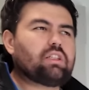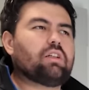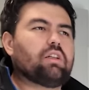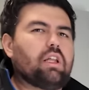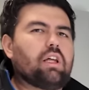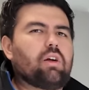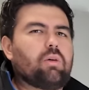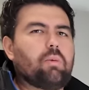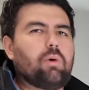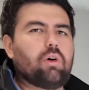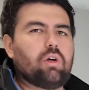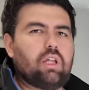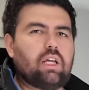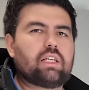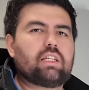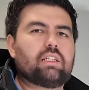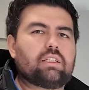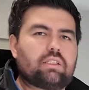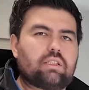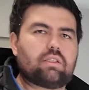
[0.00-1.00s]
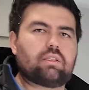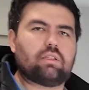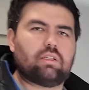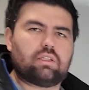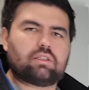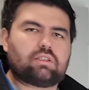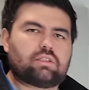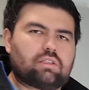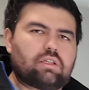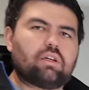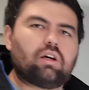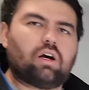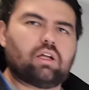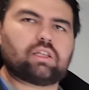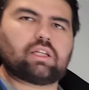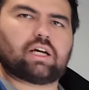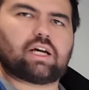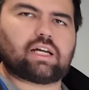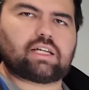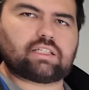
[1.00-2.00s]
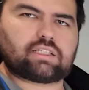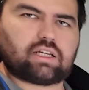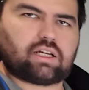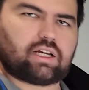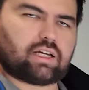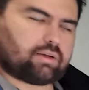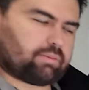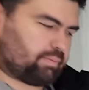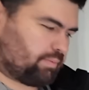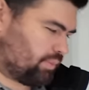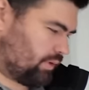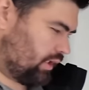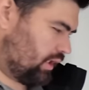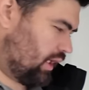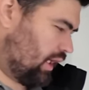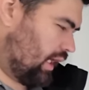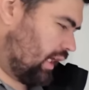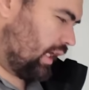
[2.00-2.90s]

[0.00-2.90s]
It's a little more. Like it's. It's a little it's more, but not side. not.